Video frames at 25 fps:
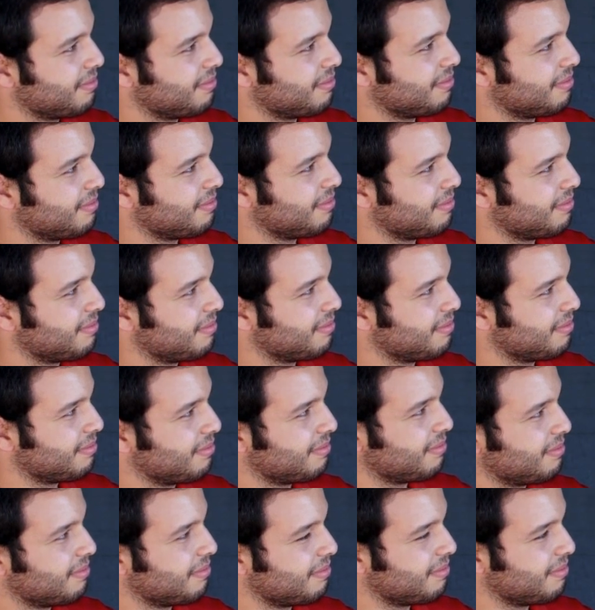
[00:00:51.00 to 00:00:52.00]

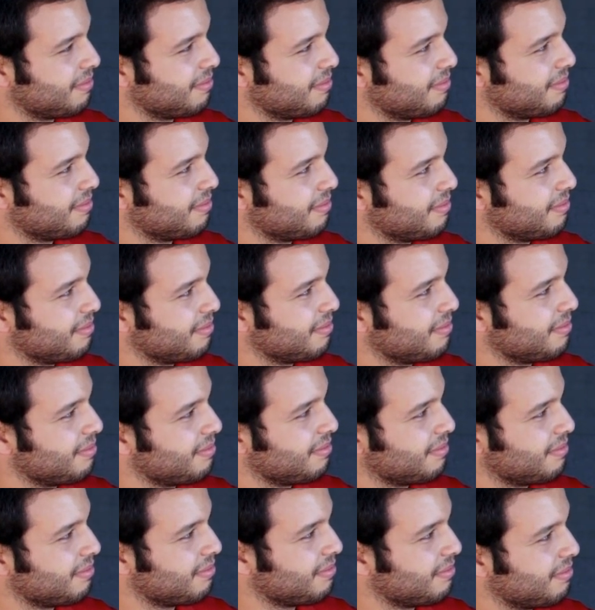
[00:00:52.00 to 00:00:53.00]

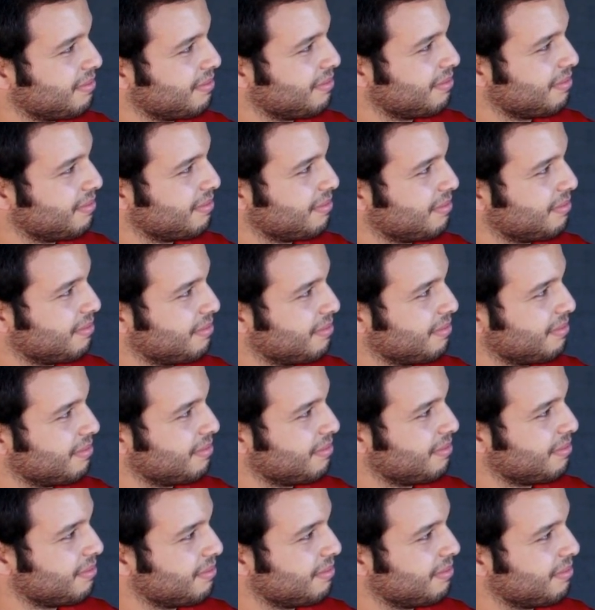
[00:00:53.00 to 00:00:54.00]

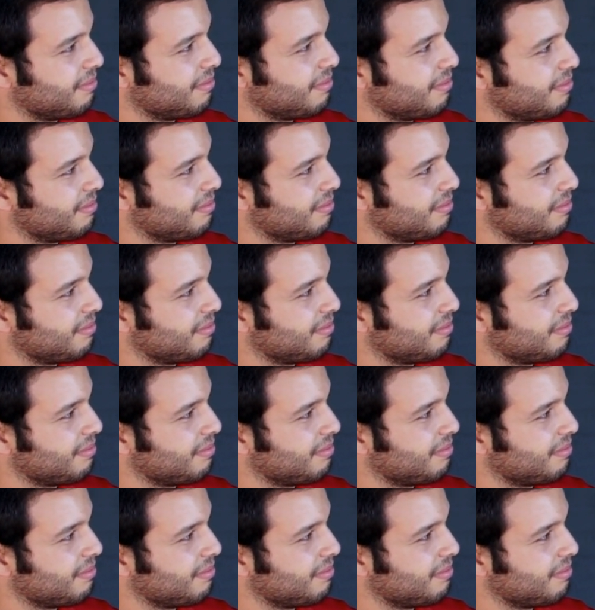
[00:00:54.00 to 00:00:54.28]
(silent)